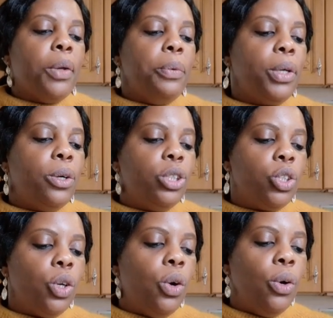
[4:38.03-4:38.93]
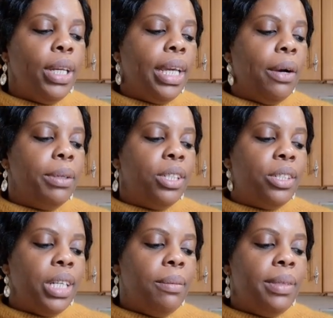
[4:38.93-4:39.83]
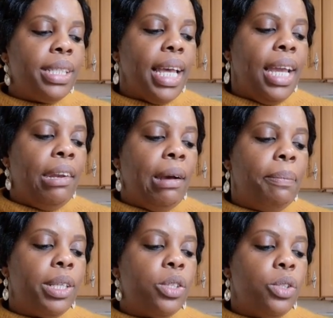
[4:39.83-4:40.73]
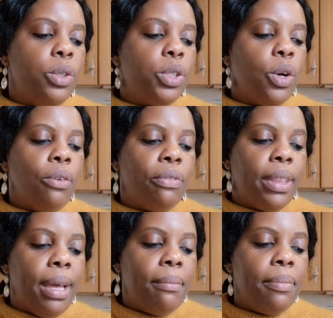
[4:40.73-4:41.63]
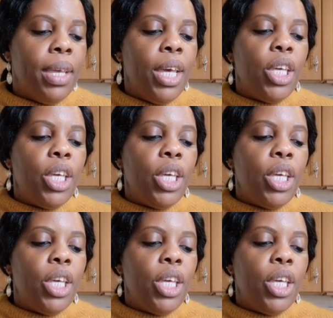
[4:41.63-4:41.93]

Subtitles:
We control only our dreams and our pursuit of them.